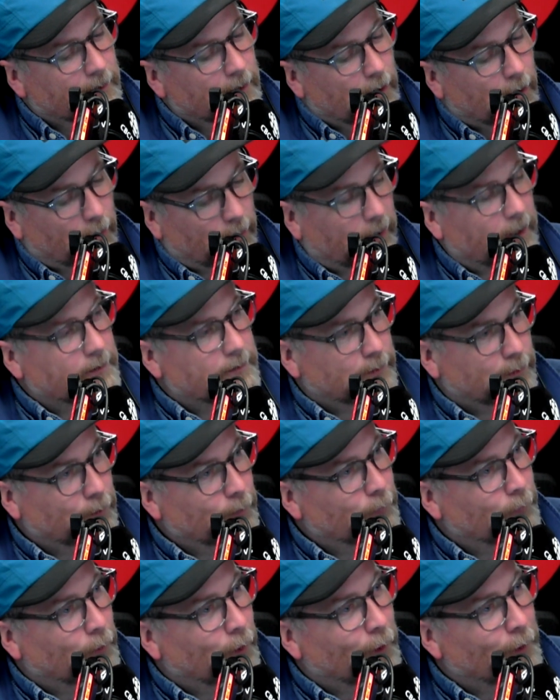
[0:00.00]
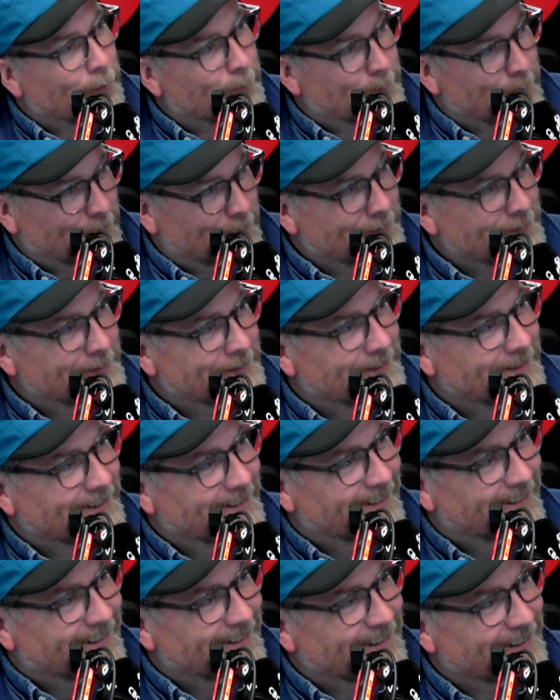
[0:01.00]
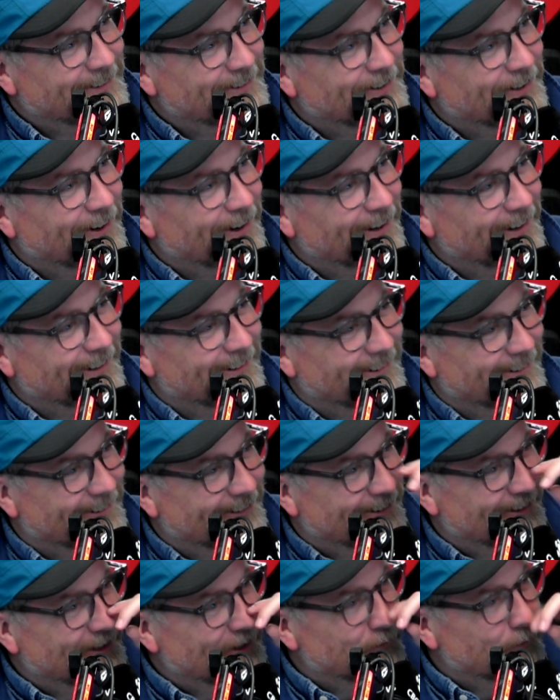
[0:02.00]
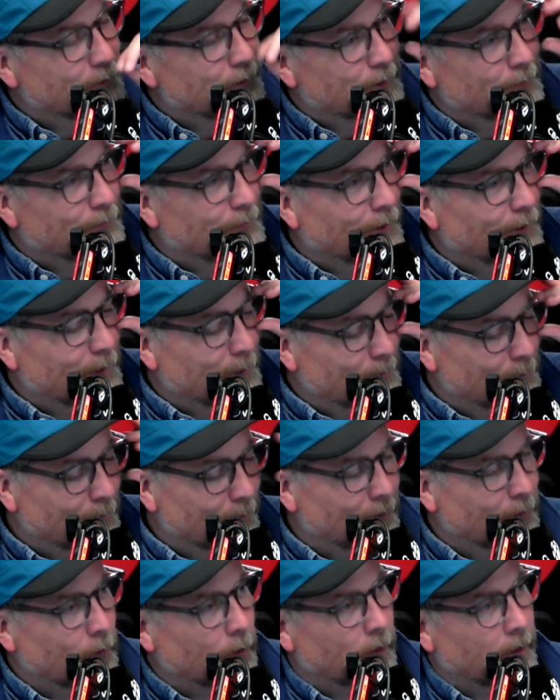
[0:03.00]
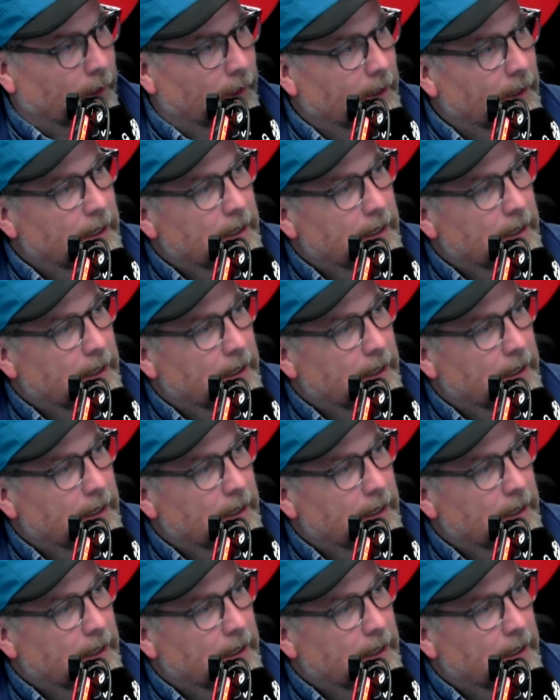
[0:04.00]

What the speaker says: Okay, so you've got your piece. You've got your recording.